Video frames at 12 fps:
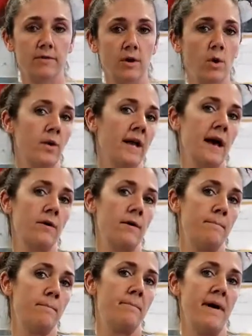going out
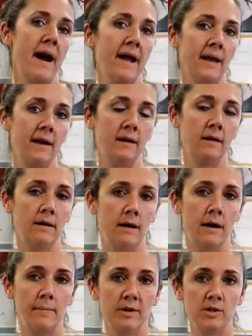and buying
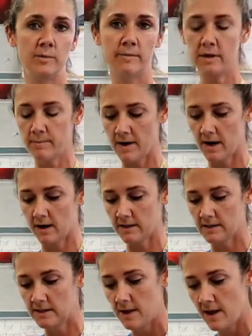a bunch of
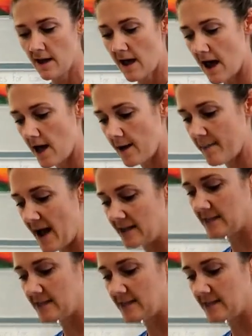bookmarks, I